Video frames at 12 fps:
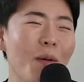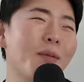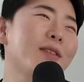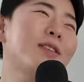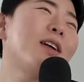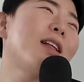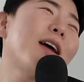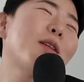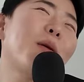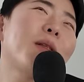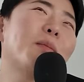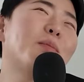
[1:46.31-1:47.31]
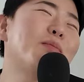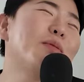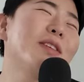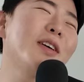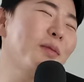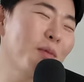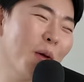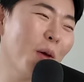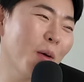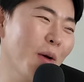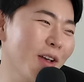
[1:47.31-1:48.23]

I mean, it's not. I don't want to believe you.